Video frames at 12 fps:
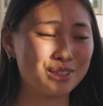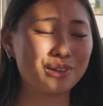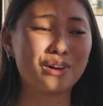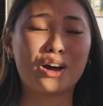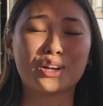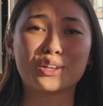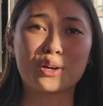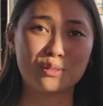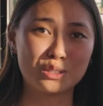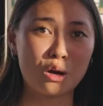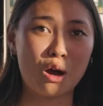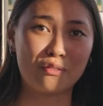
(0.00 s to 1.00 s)
You gotta go
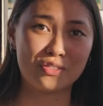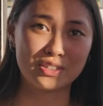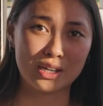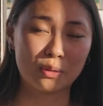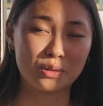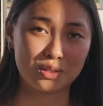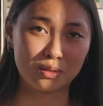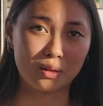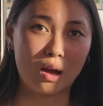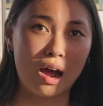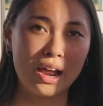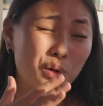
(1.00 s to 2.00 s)
to office hours a
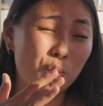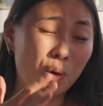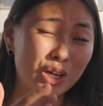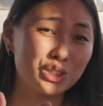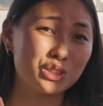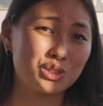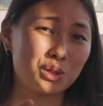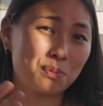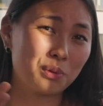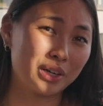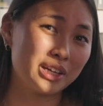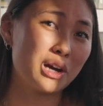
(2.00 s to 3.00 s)
lot. The questions are
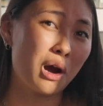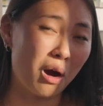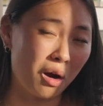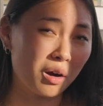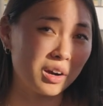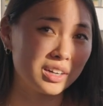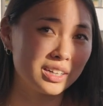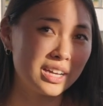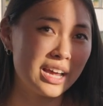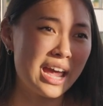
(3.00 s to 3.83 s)
pretty hard,